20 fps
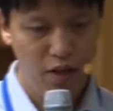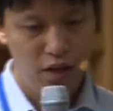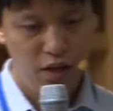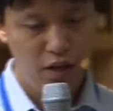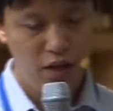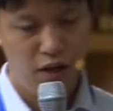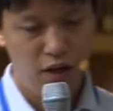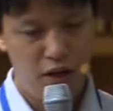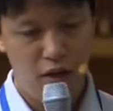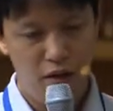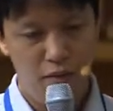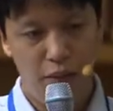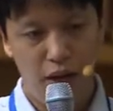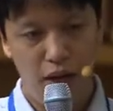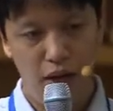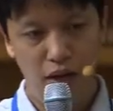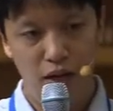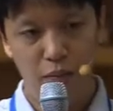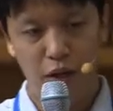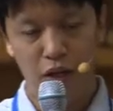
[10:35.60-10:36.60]

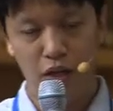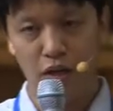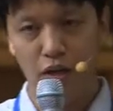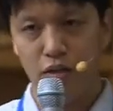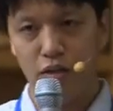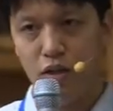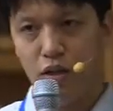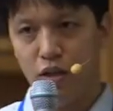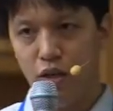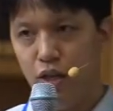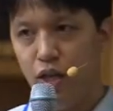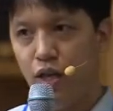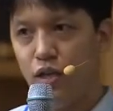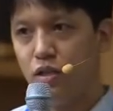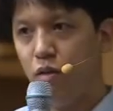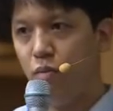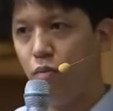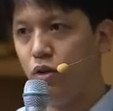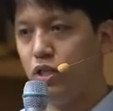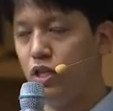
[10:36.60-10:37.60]
mainly because it
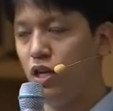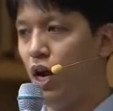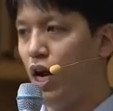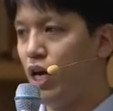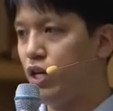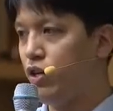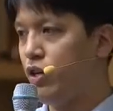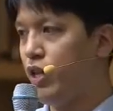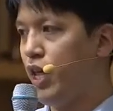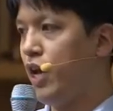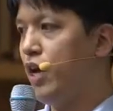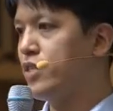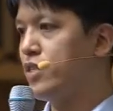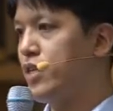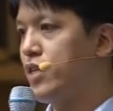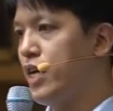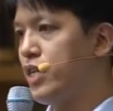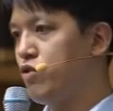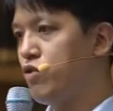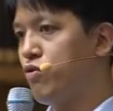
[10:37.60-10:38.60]
has a much larger data
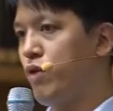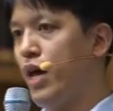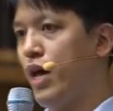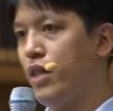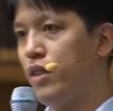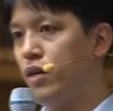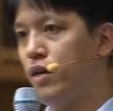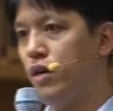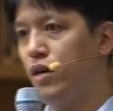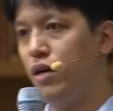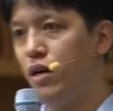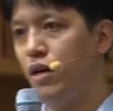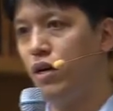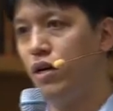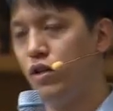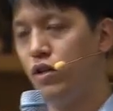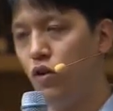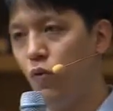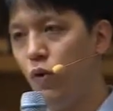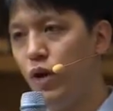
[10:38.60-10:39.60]
size to handle.
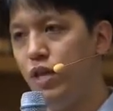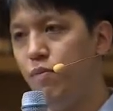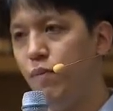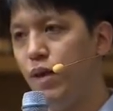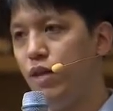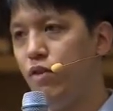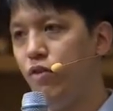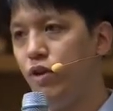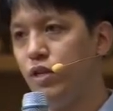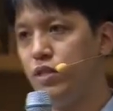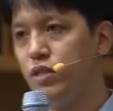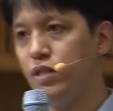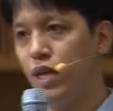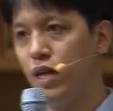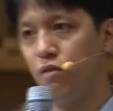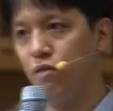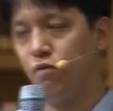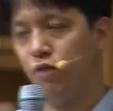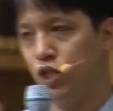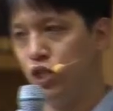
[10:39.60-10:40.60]
The weight matrix
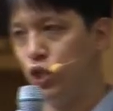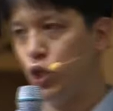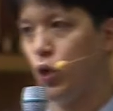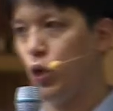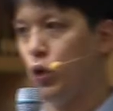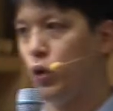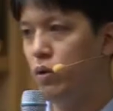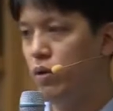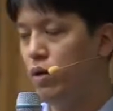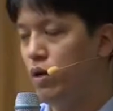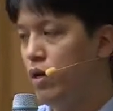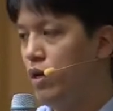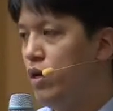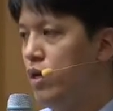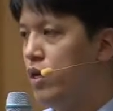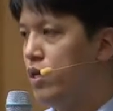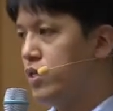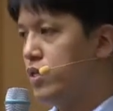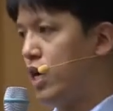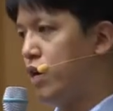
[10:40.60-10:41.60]
that we show
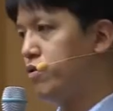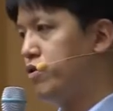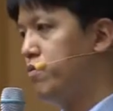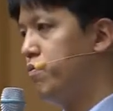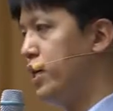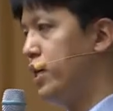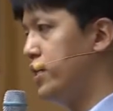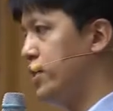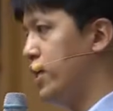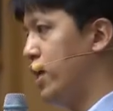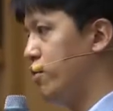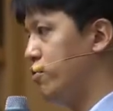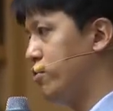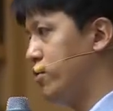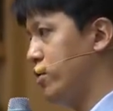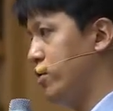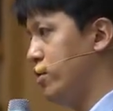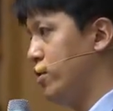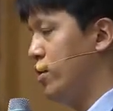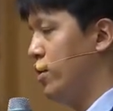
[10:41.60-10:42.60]
is 1,000 by
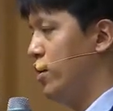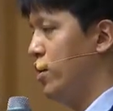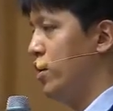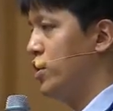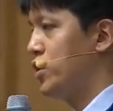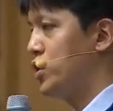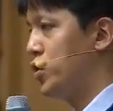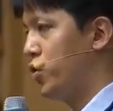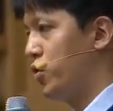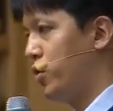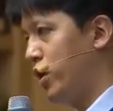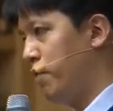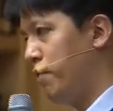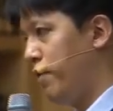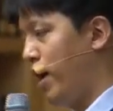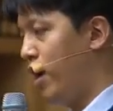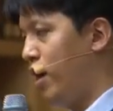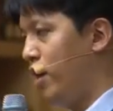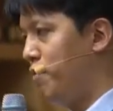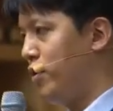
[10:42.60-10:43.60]
1,000. So if
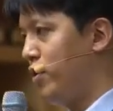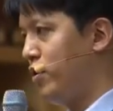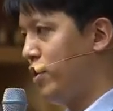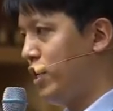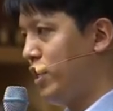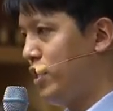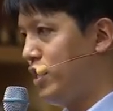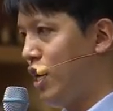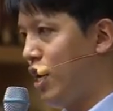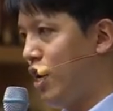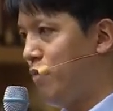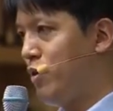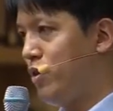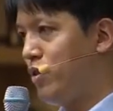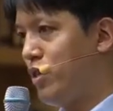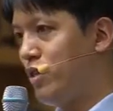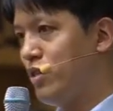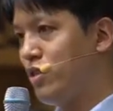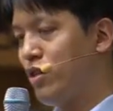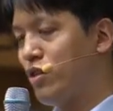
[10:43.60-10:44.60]
each
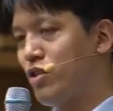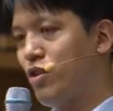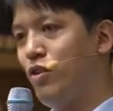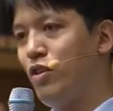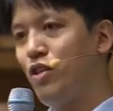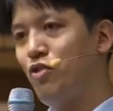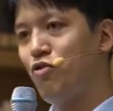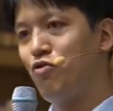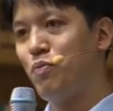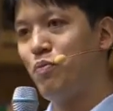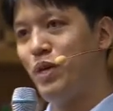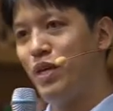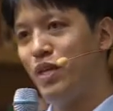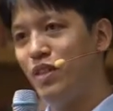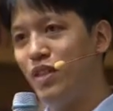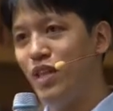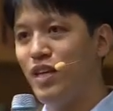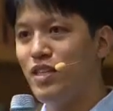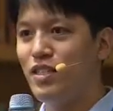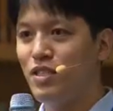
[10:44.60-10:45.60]
element is the
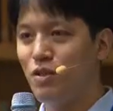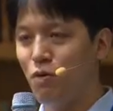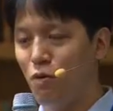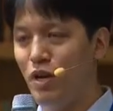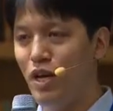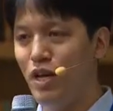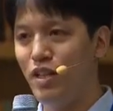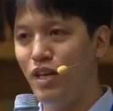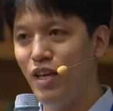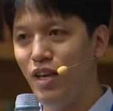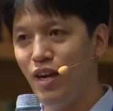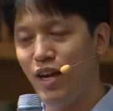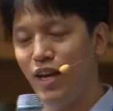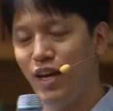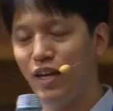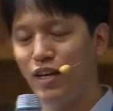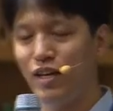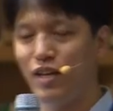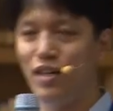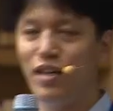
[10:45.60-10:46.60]
32-bit, that's already
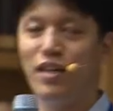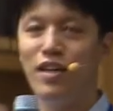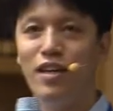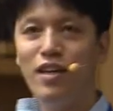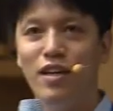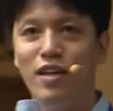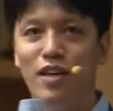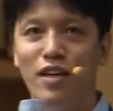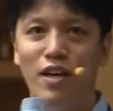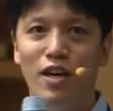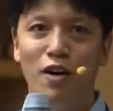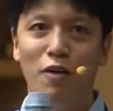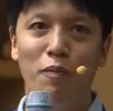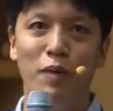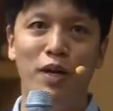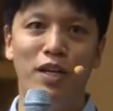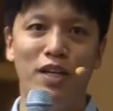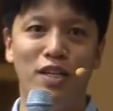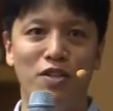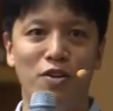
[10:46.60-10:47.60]
like how
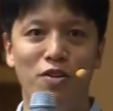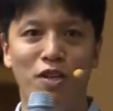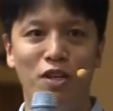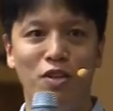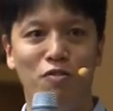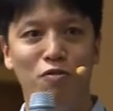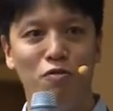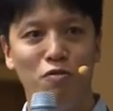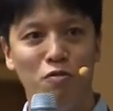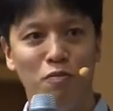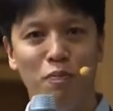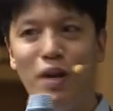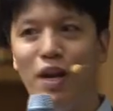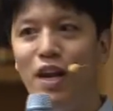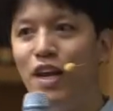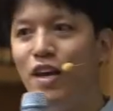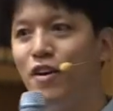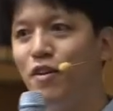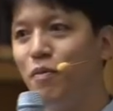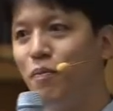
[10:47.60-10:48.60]
many? 32
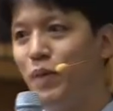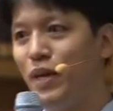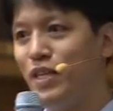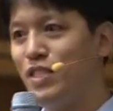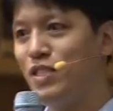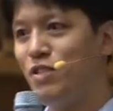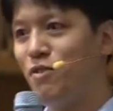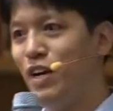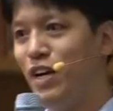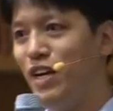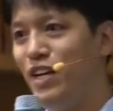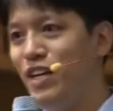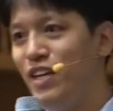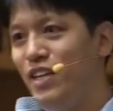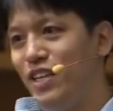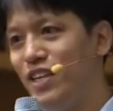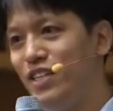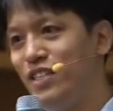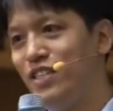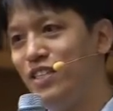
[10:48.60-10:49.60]
million bits, right?
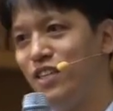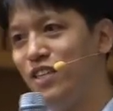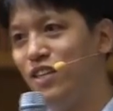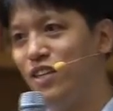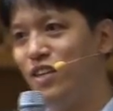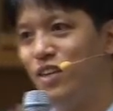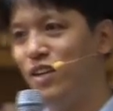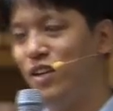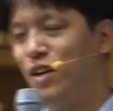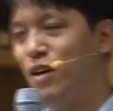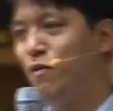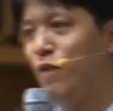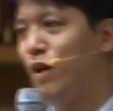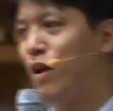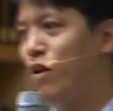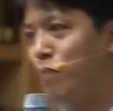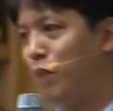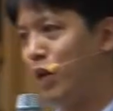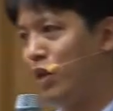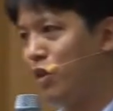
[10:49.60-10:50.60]
That's a
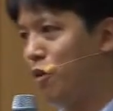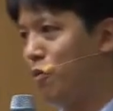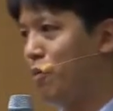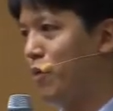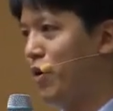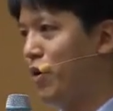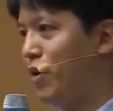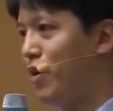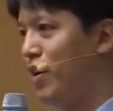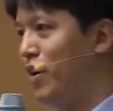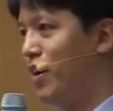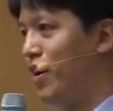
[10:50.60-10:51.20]
fairly big number.